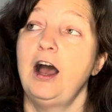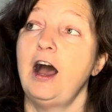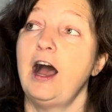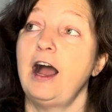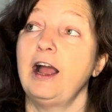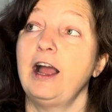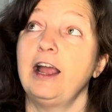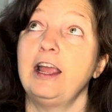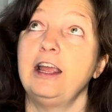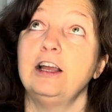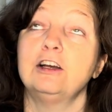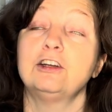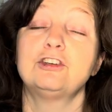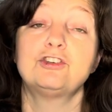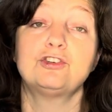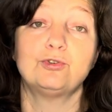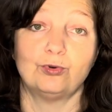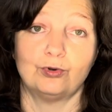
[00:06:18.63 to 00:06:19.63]
I
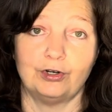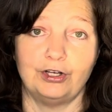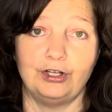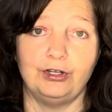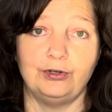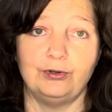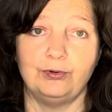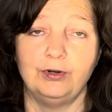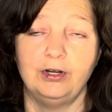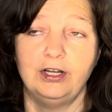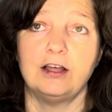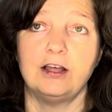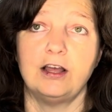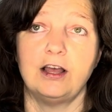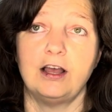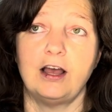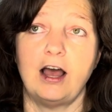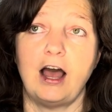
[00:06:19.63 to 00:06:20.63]
assure you.
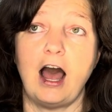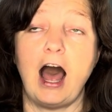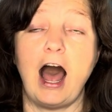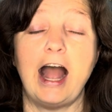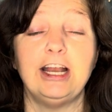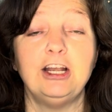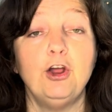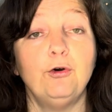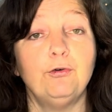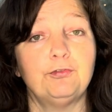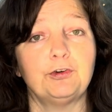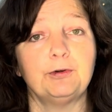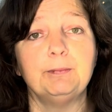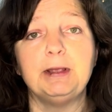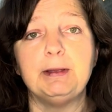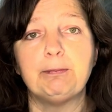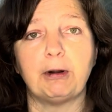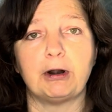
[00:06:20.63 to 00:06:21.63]
I know for
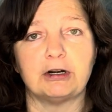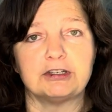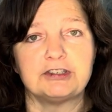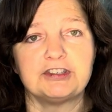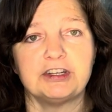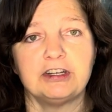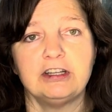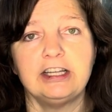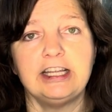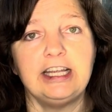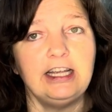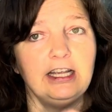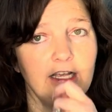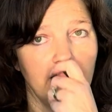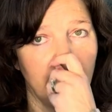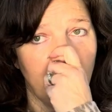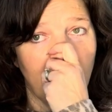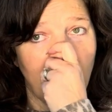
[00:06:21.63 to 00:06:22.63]
me
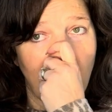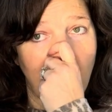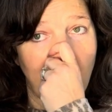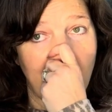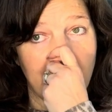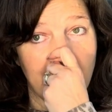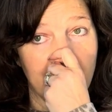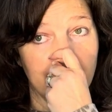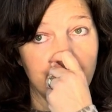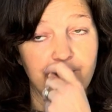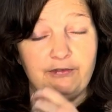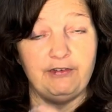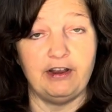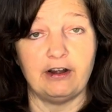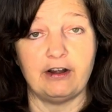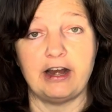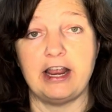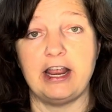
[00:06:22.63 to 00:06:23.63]
personally,
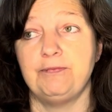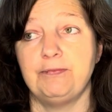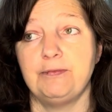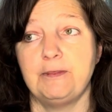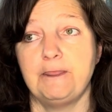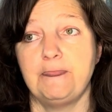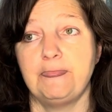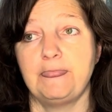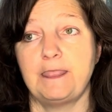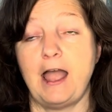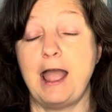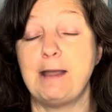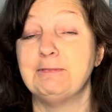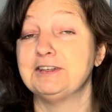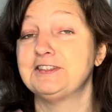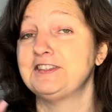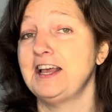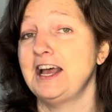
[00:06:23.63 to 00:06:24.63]

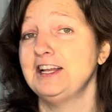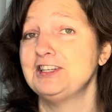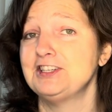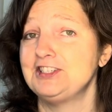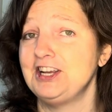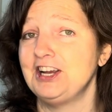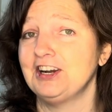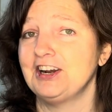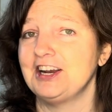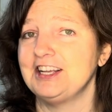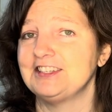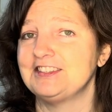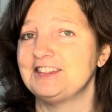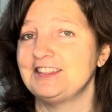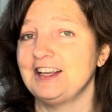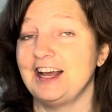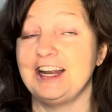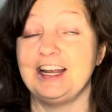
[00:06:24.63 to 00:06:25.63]
I'm a
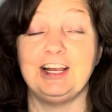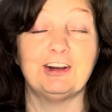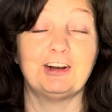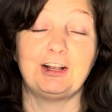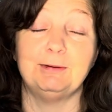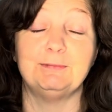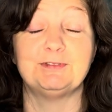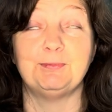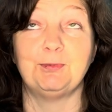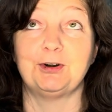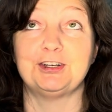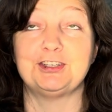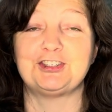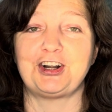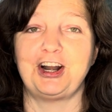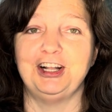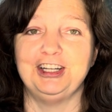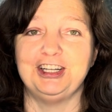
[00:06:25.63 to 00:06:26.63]
Sagittarius sun. Here comes more
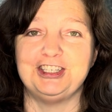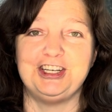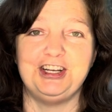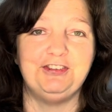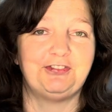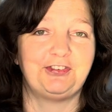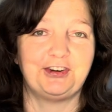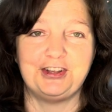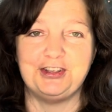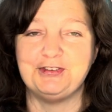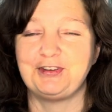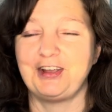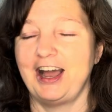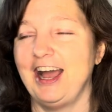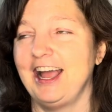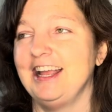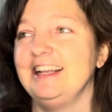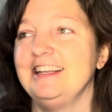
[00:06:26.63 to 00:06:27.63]
astrology for you
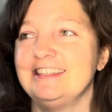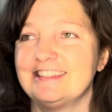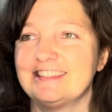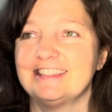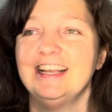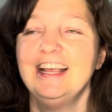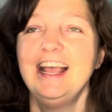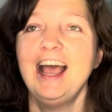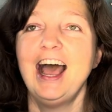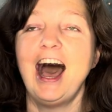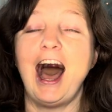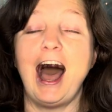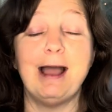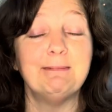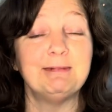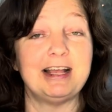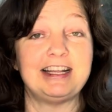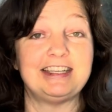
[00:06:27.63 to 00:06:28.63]
guys.
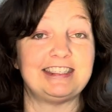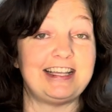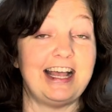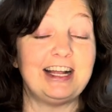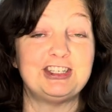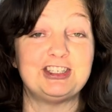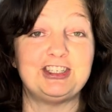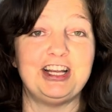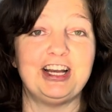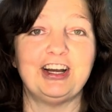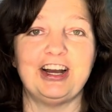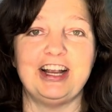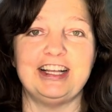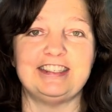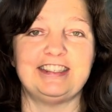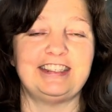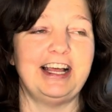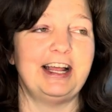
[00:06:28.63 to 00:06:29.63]
I'm a
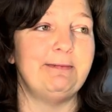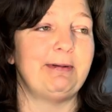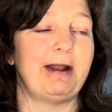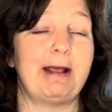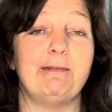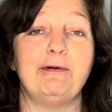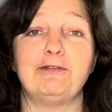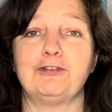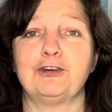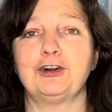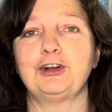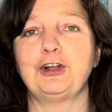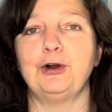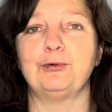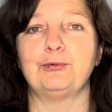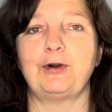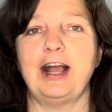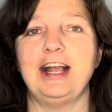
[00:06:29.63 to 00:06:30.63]
Sagittarius sun, but I'm a
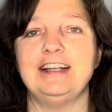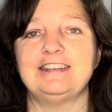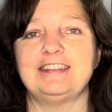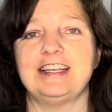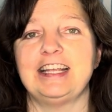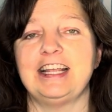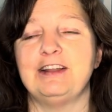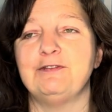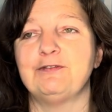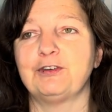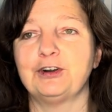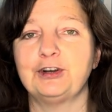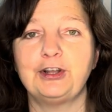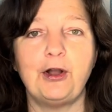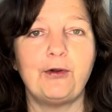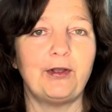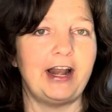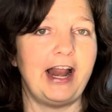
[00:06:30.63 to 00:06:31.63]
Virgo rising, and
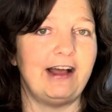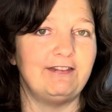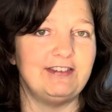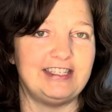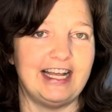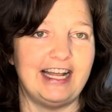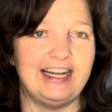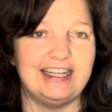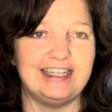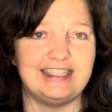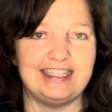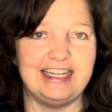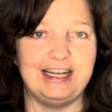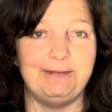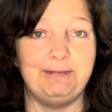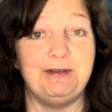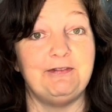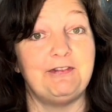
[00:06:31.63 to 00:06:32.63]
Virgo can have a tendency
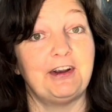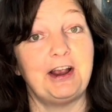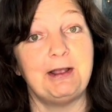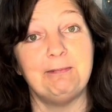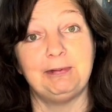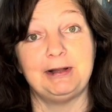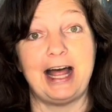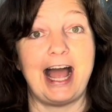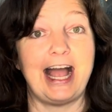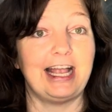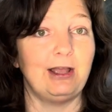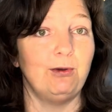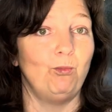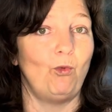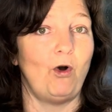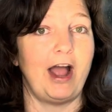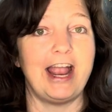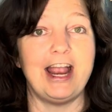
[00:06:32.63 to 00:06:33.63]
to be very black
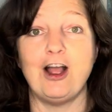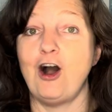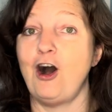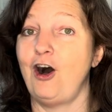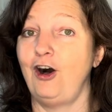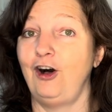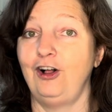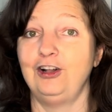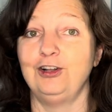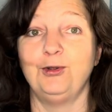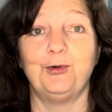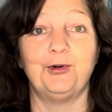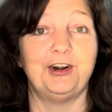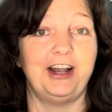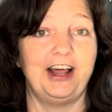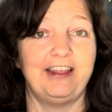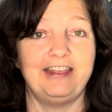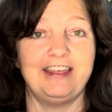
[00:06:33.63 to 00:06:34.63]
and white, all
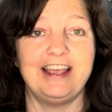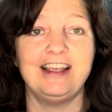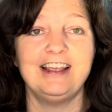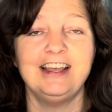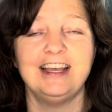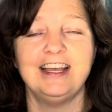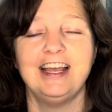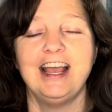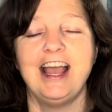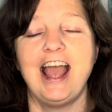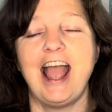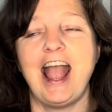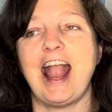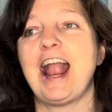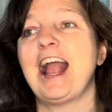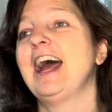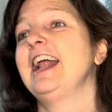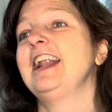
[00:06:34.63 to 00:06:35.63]
or nothing.
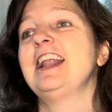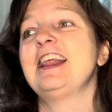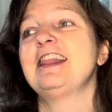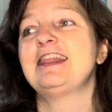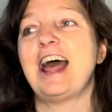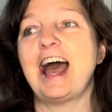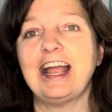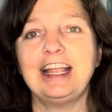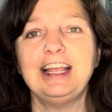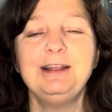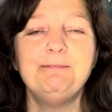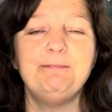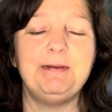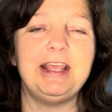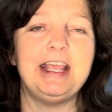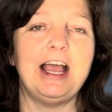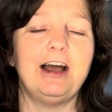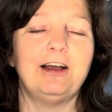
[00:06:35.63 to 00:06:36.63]
And that can
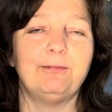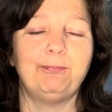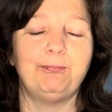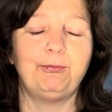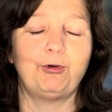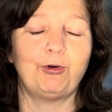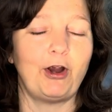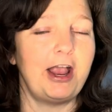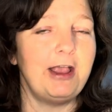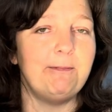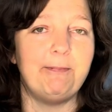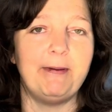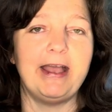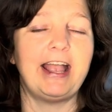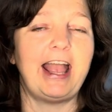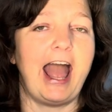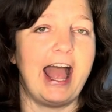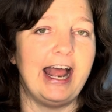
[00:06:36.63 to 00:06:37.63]
be a great
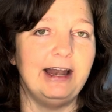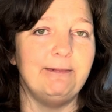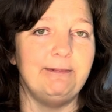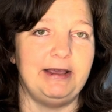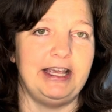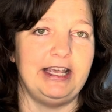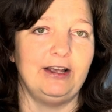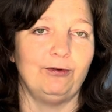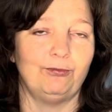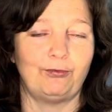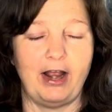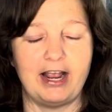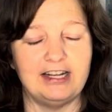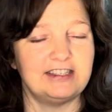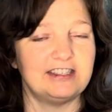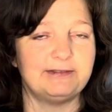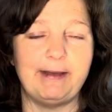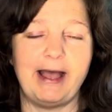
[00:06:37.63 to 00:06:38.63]
big enemy
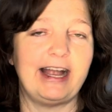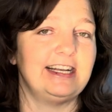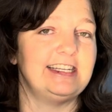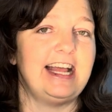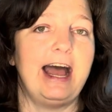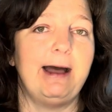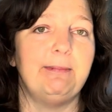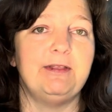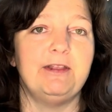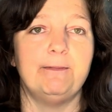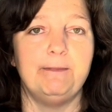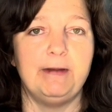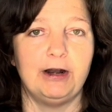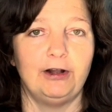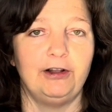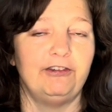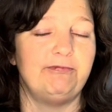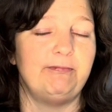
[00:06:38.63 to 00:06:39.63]
right smack dab in the
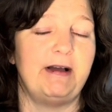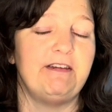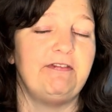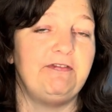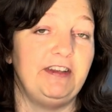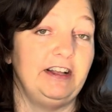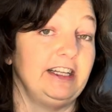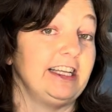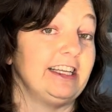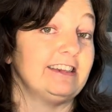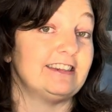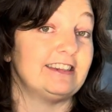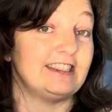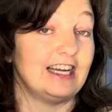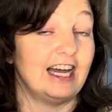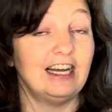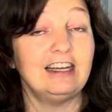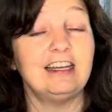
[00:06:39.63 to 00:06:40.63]
middle of my feeling
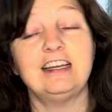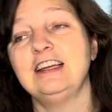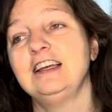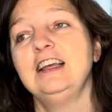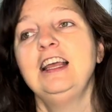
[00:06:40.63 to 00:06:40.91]
stuck